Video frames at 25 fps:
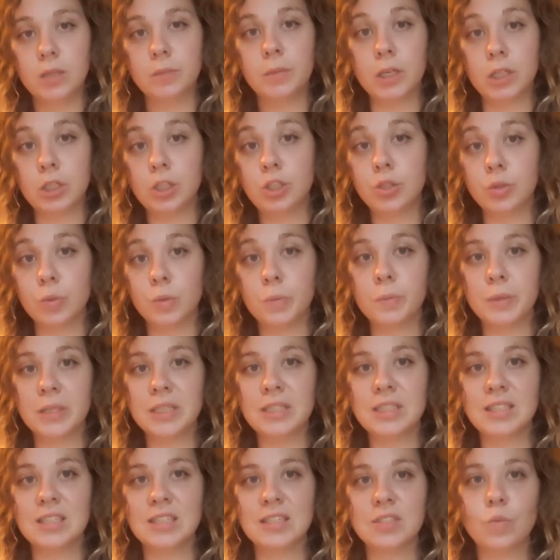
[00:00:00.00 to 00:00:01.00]
about your
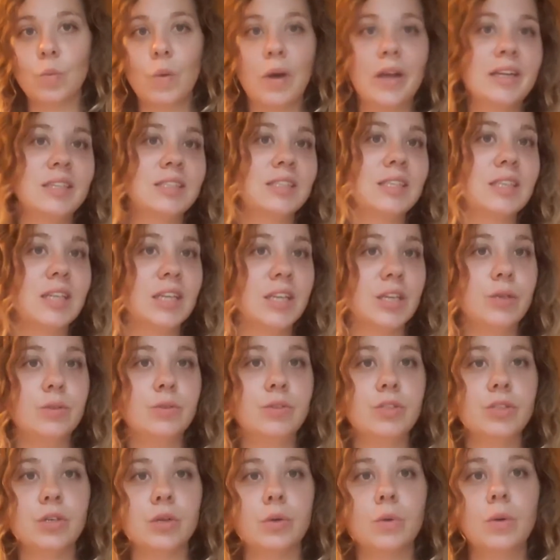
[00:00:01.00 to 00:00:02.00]
business. What is it that you
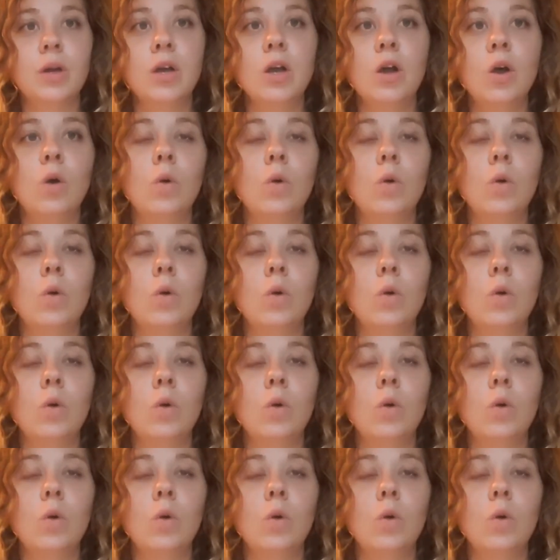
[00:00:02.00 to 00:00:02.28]
do?